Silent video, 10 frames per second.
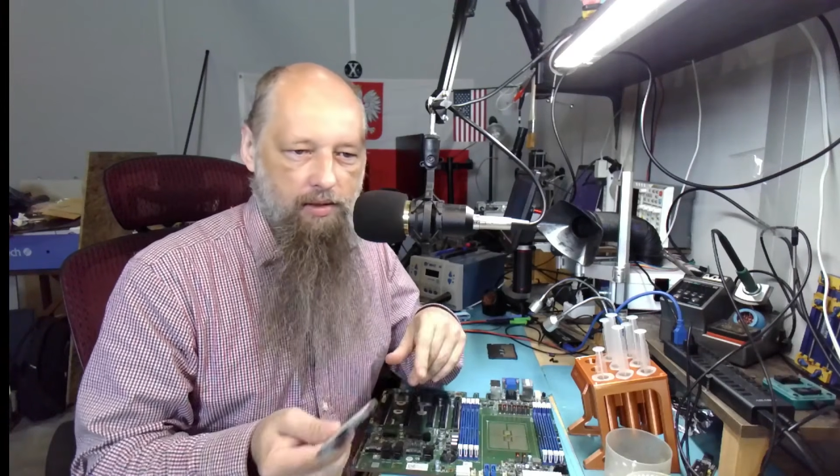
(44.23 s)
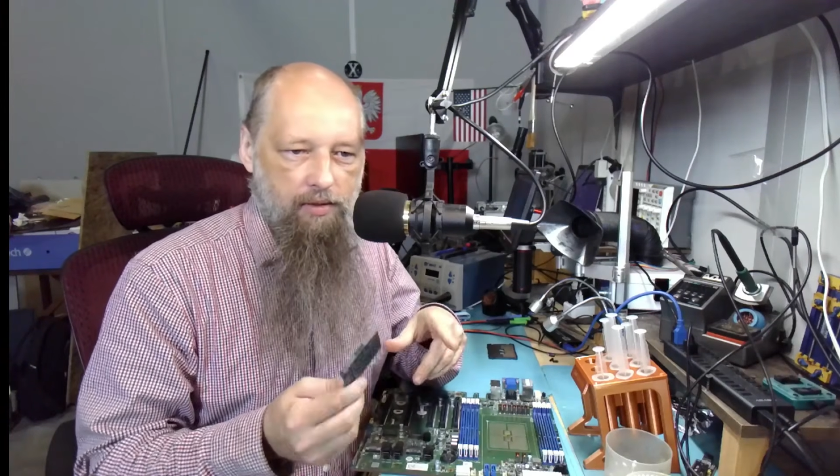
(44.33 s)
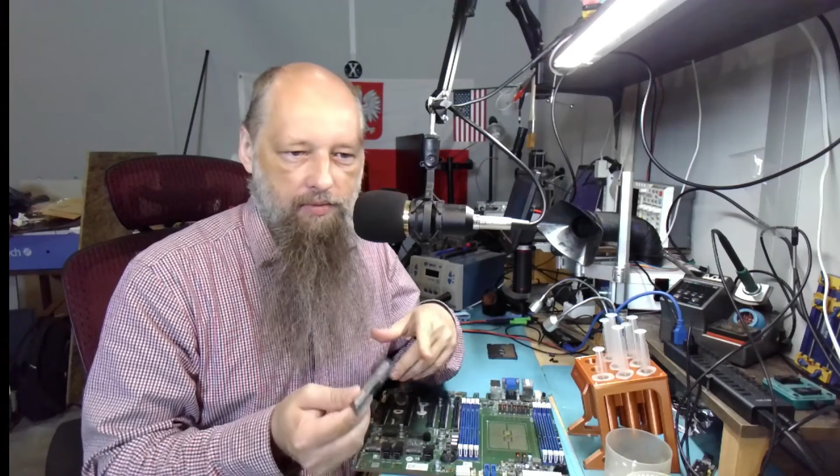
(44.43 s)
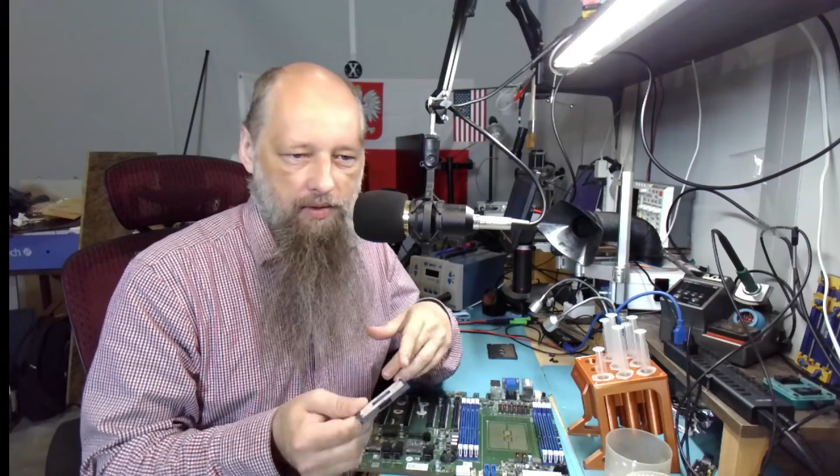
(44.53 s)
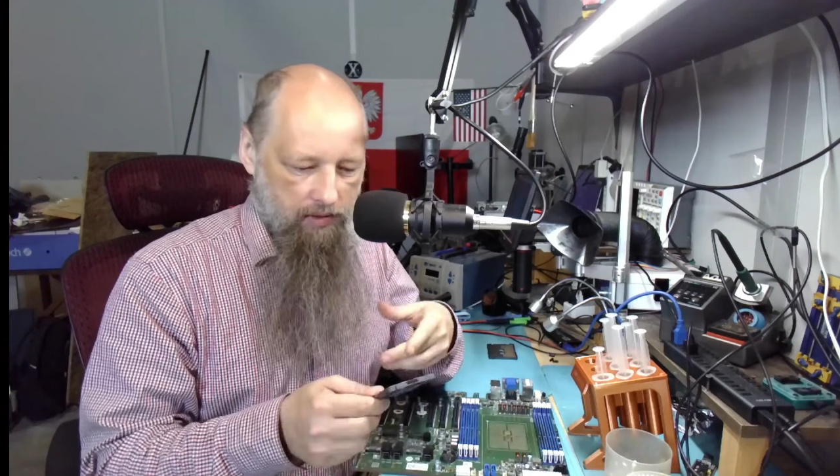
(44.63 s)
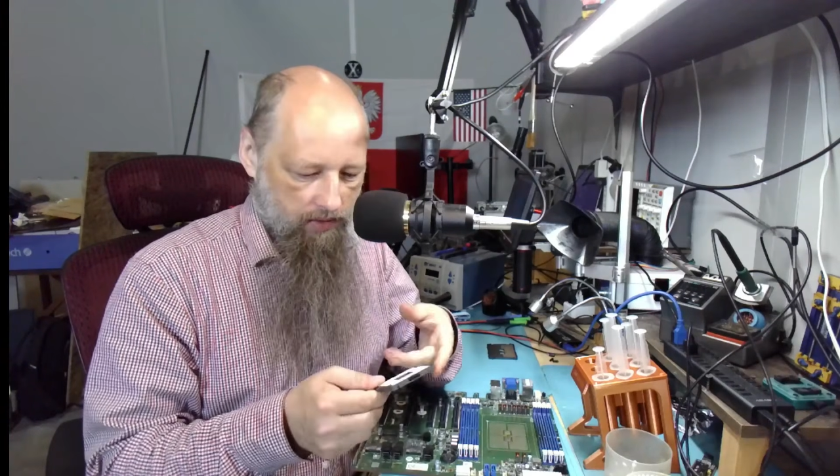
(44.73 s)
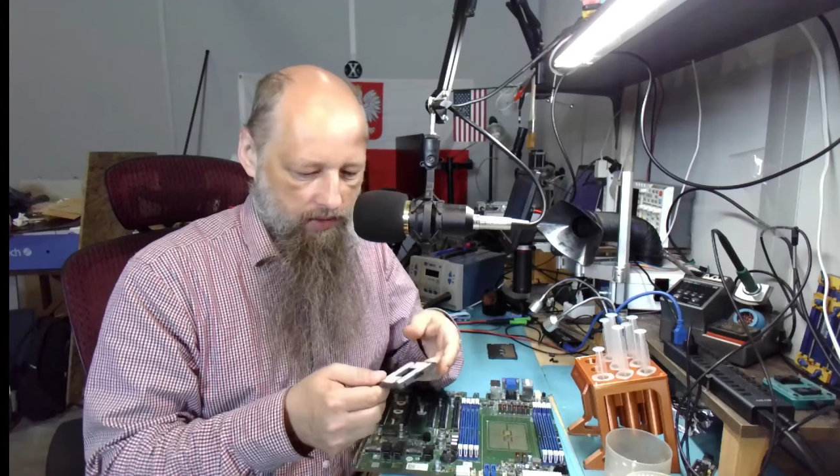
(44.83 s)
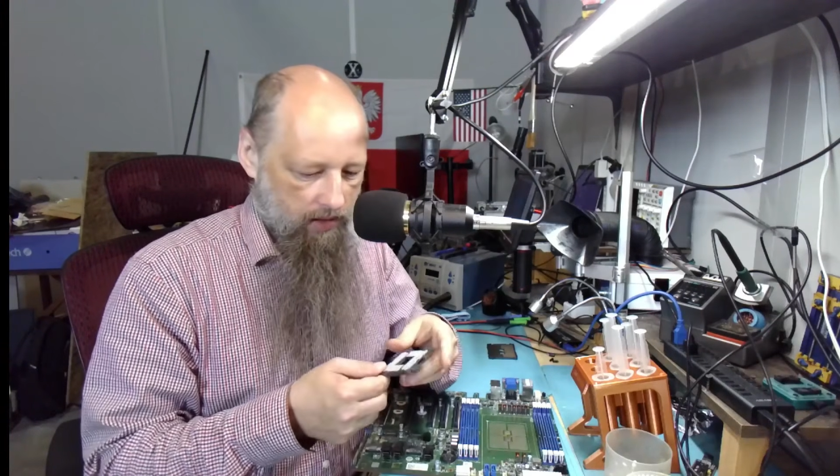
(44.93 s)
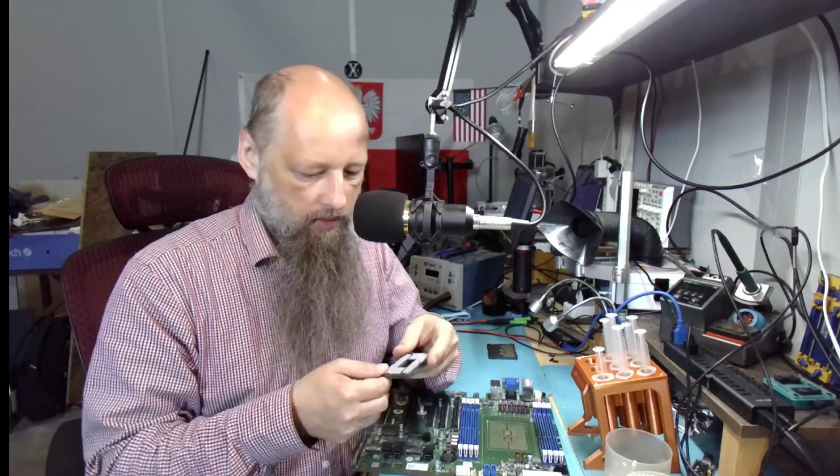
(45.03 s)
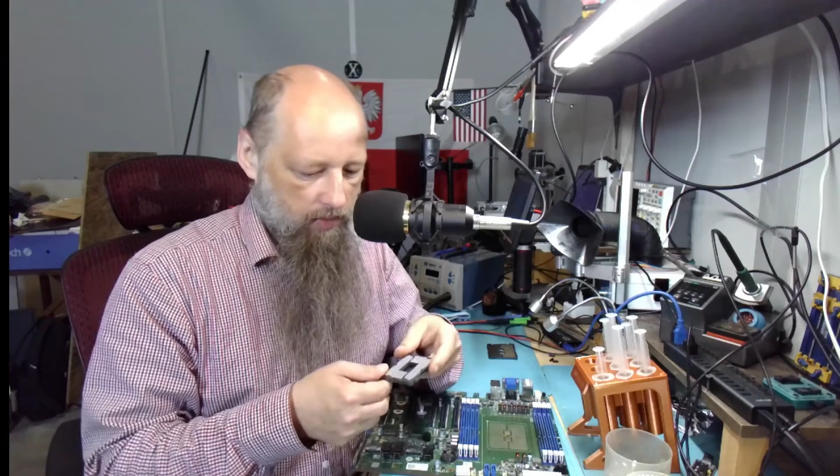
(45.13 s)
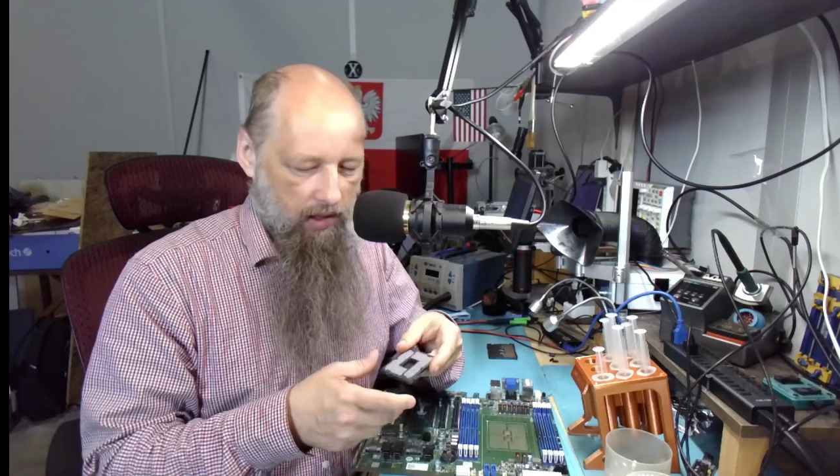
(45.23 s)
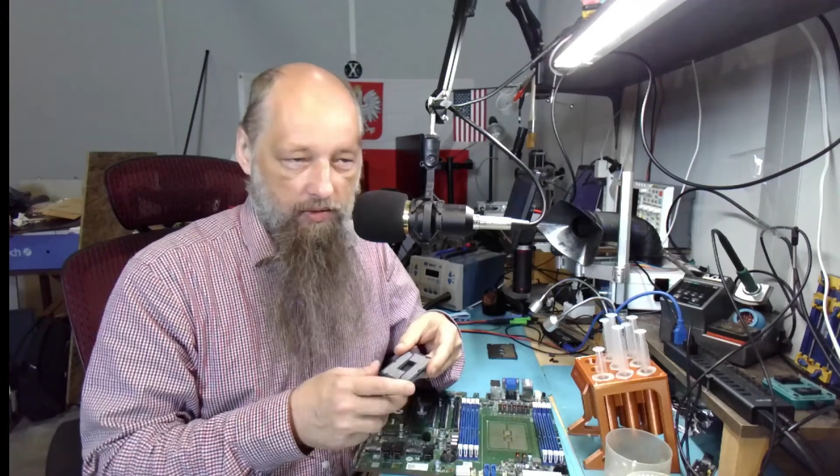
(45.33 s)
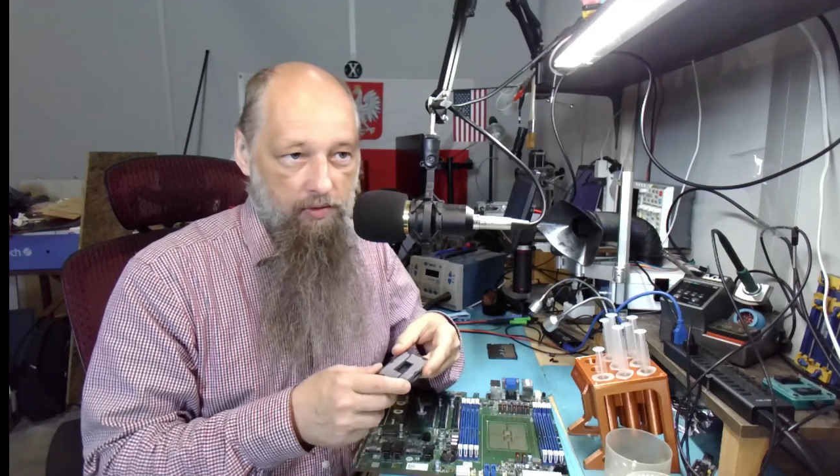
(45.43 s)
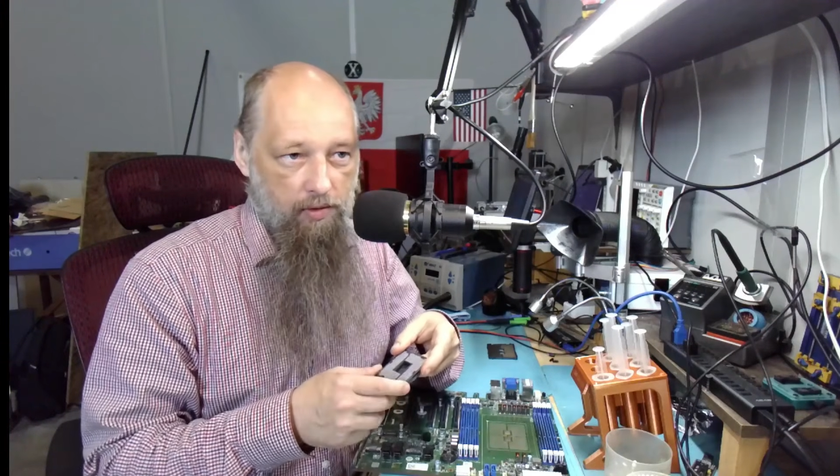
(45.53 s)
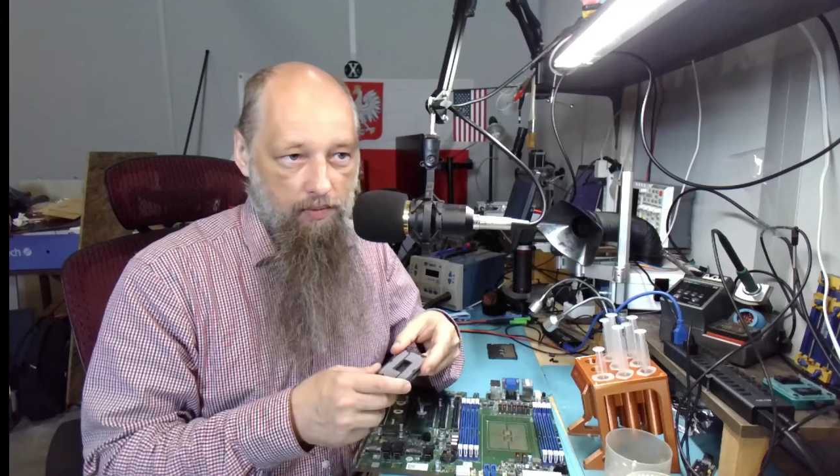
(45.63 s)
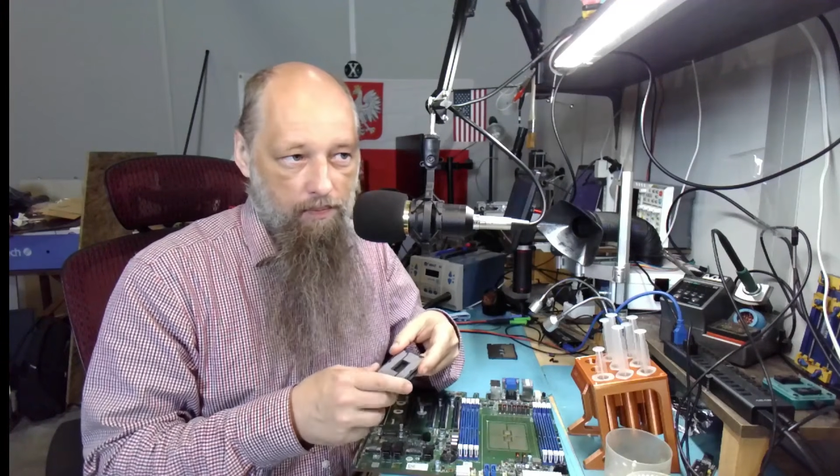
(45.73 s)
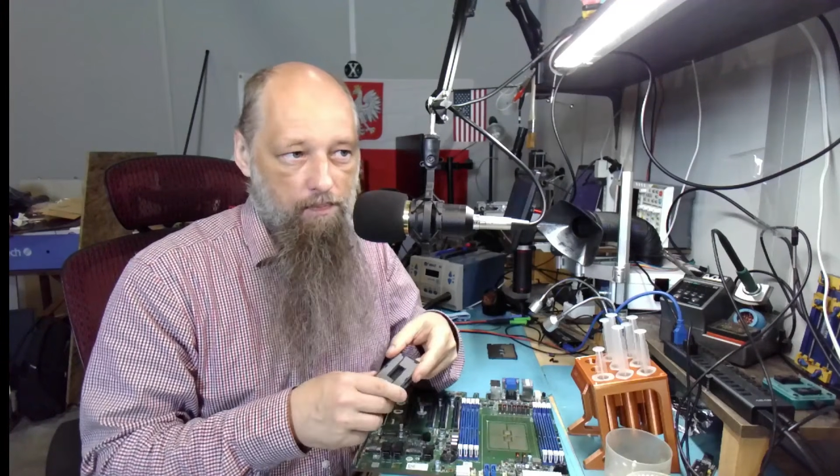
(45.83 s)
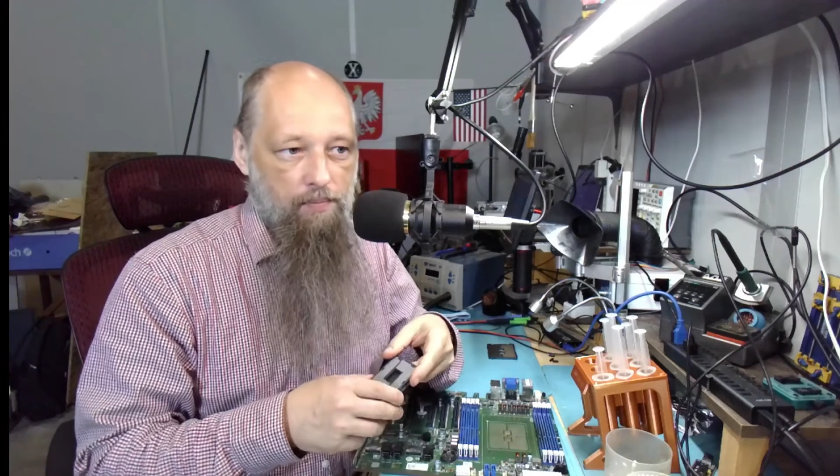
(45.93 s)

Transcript: difference in my view,